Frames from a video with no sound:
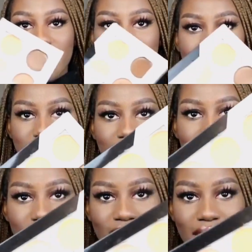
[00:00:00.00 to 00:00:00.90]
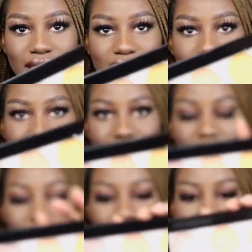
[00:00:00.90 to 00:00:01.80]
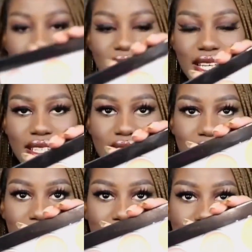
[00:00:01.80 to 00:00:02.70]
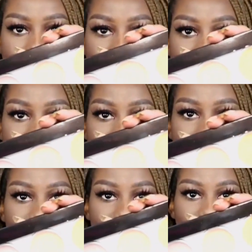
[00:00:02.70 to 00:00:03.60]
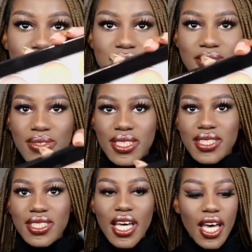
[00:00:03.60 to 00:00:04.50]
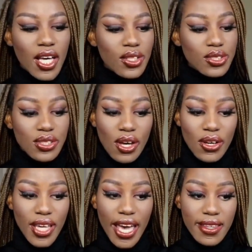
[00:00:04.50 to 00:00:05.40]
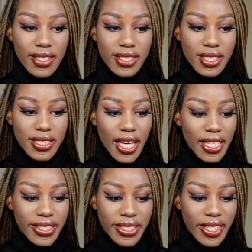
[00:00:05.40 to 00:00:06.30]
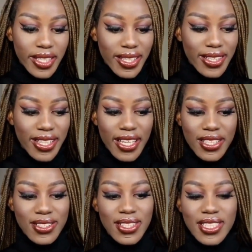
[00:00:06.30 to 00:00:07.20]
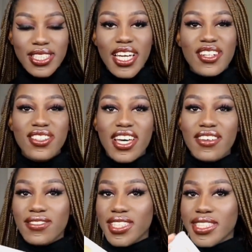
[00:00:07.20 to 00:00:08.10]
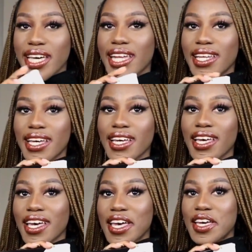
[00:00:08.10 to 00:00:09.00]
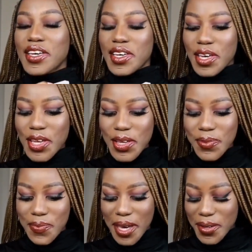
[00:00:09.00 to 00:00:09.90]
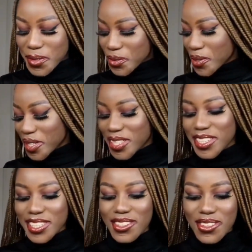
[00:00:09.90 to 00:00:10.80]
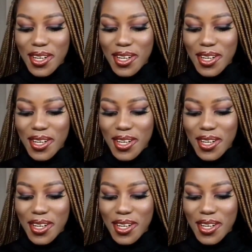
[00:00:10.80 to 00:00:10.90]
this other one. I think this is like the latest packaging. It's quite different. So yeah, that's exciting. Like, as you can see, I don't have this color in my old one because it